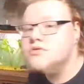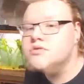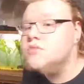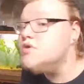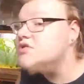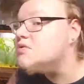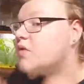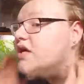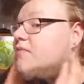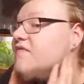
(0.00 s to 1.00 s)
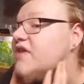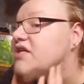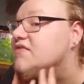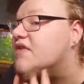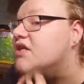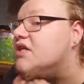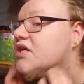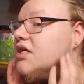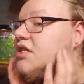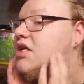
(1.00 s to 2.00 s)
I'm losing weight in my face finally
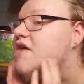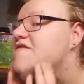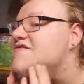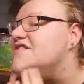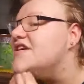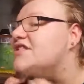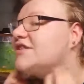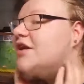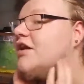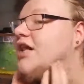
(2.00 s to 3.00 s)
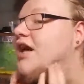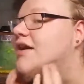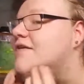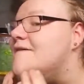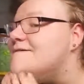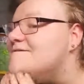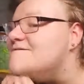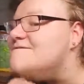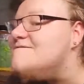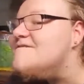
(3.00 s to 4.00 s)
again. Look at that jawline.
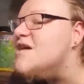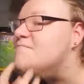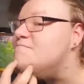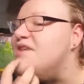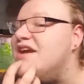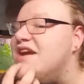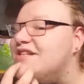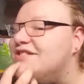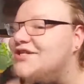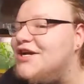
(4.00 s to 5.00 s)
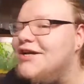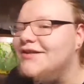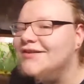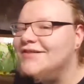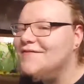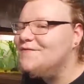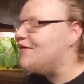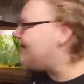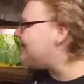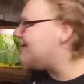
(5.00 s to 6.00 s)
And that big ass chin. What the
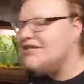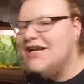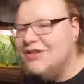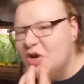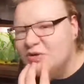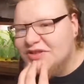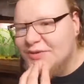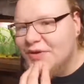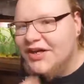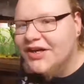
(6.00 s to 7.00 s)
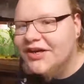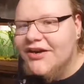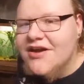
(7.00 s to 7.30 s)
fuck is that Jay Leno shit working here?